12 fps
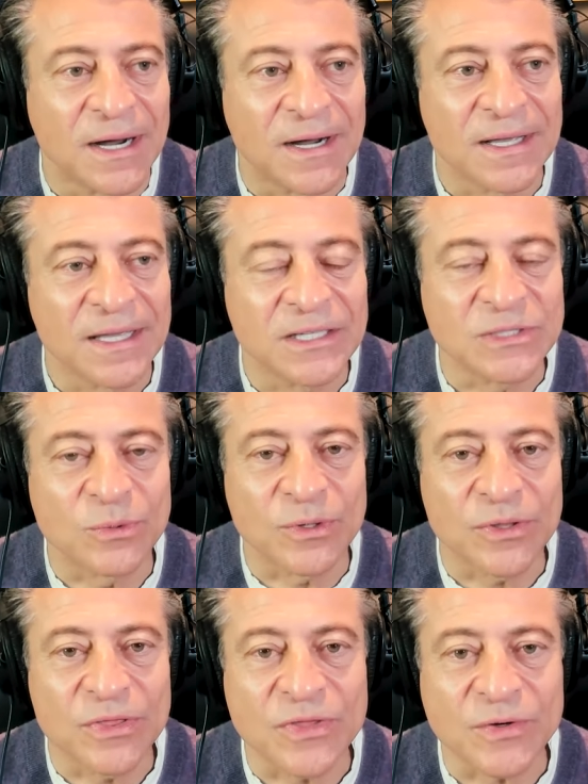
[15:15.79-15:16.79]
it's
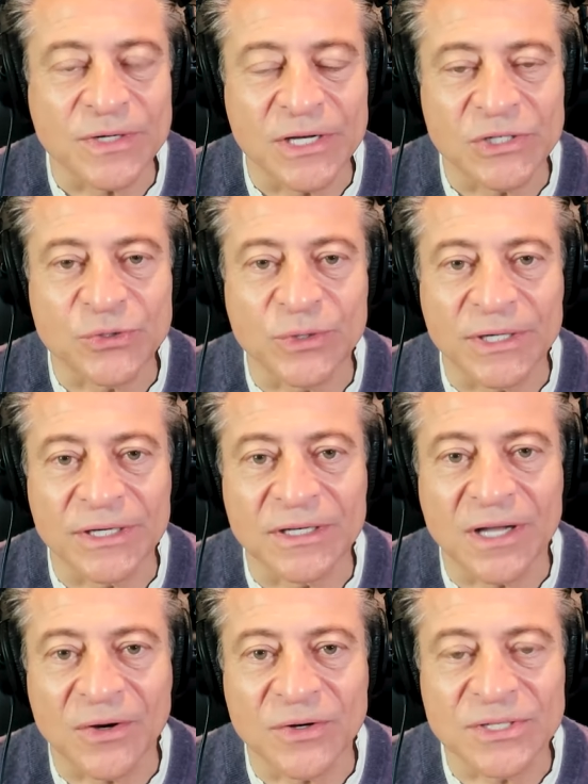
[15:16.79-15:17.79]
worth $38 trillion
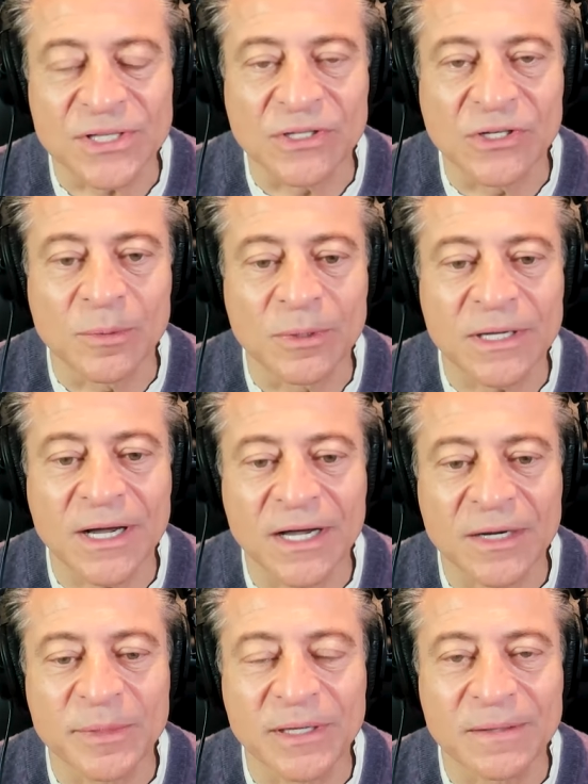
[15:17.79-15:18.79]
to the global
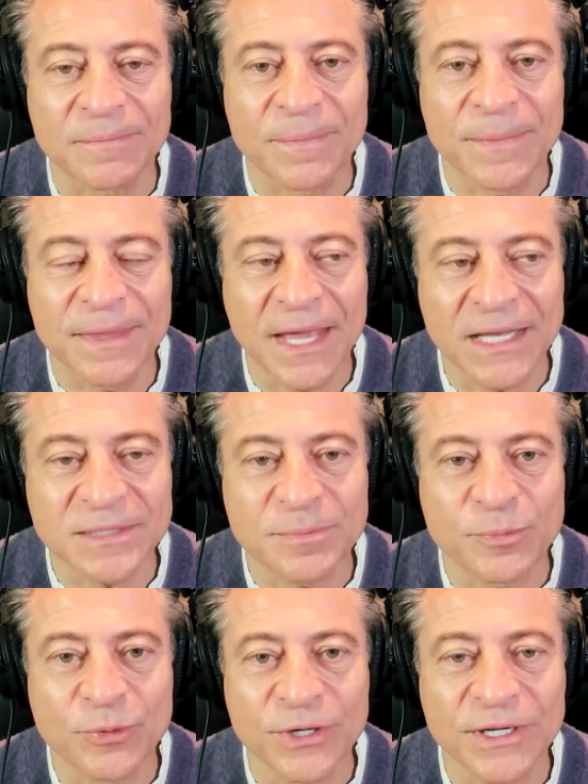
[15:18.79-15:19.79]
economy. That's
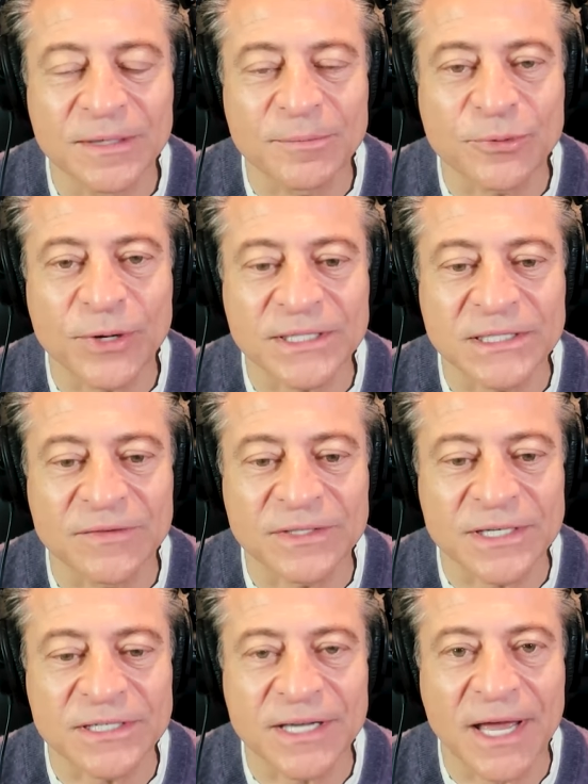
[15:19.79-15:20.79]
pretty impressive as
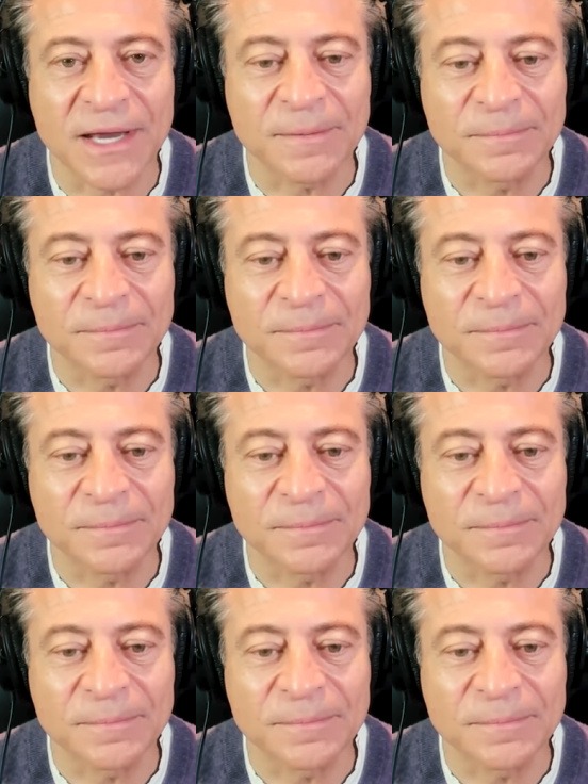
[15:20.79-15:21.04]
a stat.